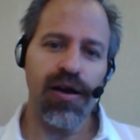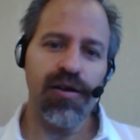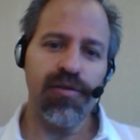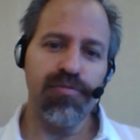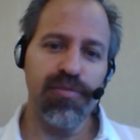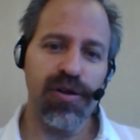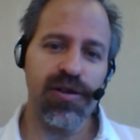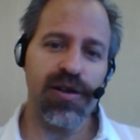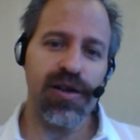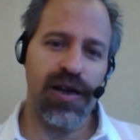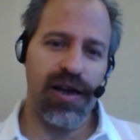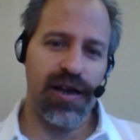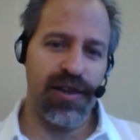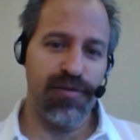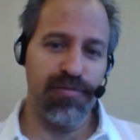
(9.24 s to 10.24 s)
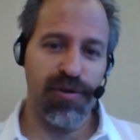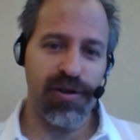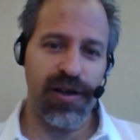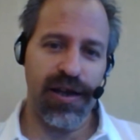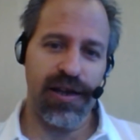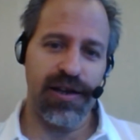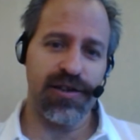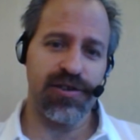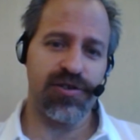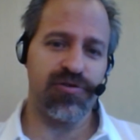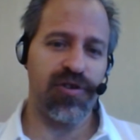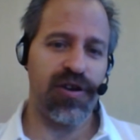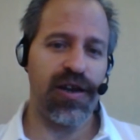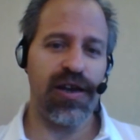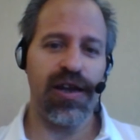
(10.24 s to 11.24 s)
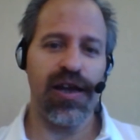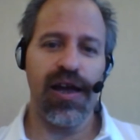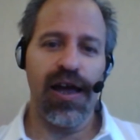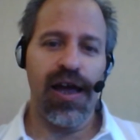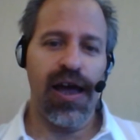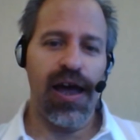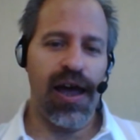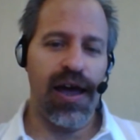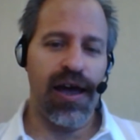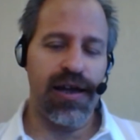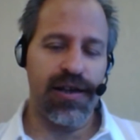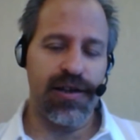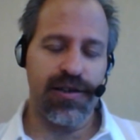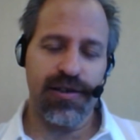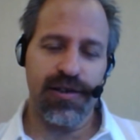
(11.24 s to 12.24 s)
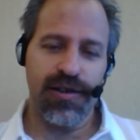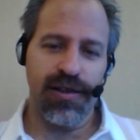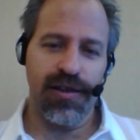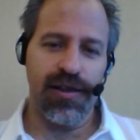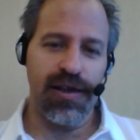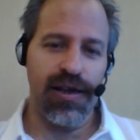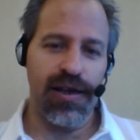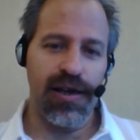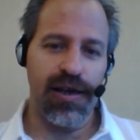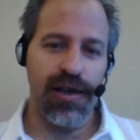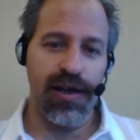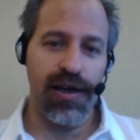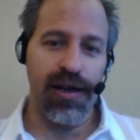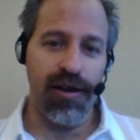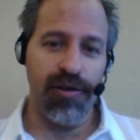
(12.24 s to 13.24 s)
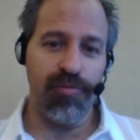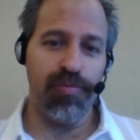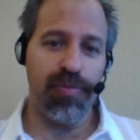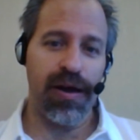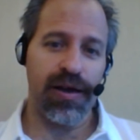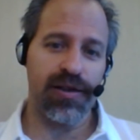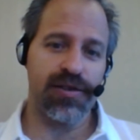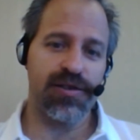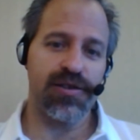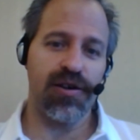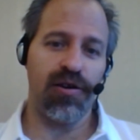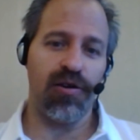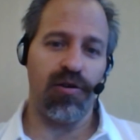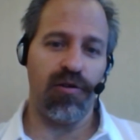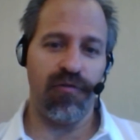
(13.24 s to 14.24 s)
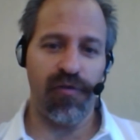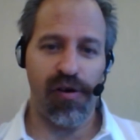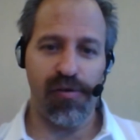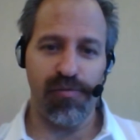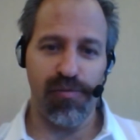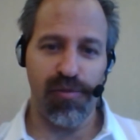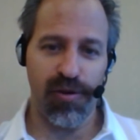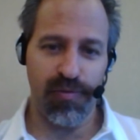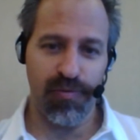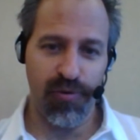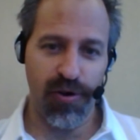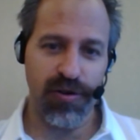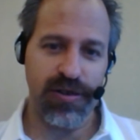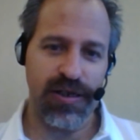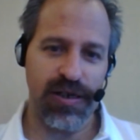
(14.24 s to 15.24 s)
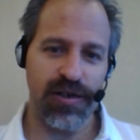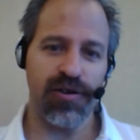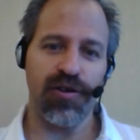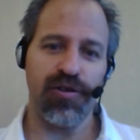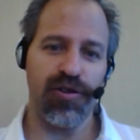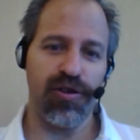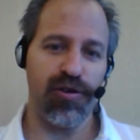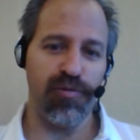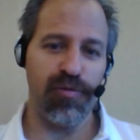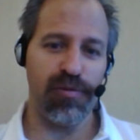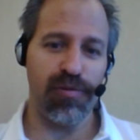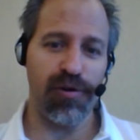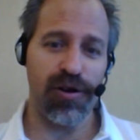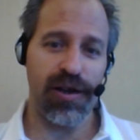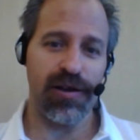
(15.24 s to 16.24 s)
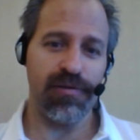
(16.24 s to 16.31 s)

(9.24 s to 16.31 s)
milk and the milk industry and the impact of milk protein on the human body.